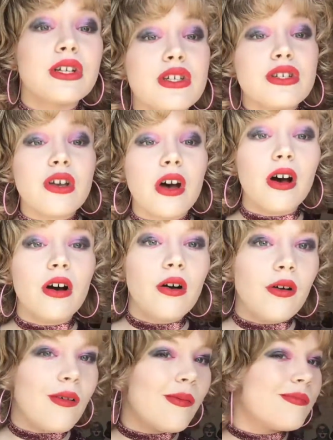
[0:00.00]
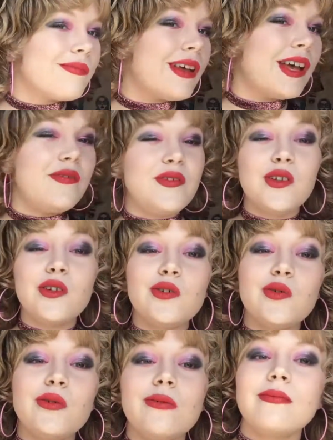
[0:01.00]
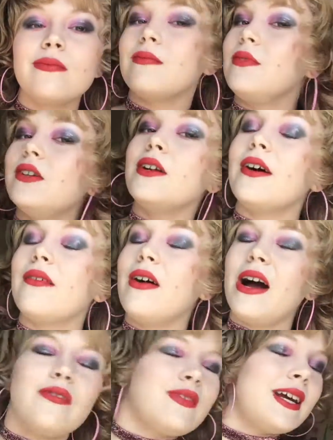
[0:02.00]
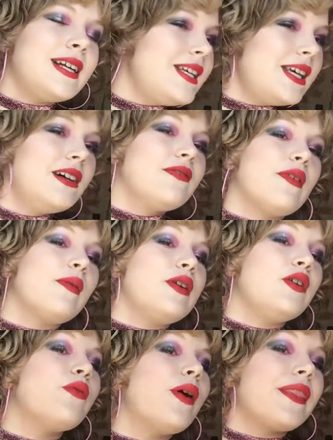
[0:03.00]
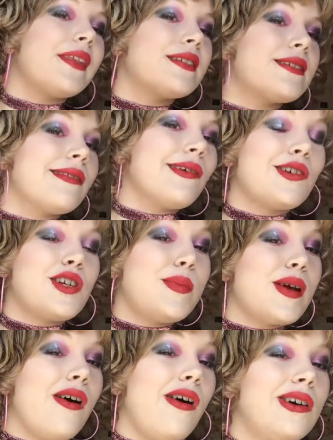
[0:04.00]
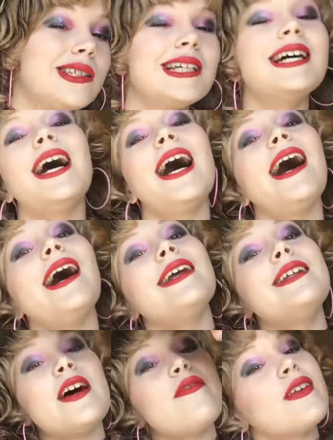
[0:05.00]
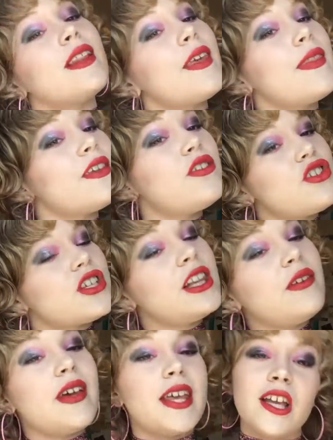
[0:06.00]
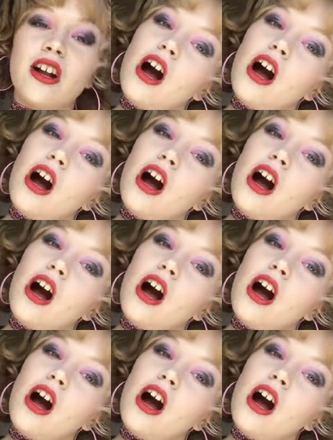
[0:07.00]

So if you know, have an idea for what you want this look to be called, I definitely think you should leave it in the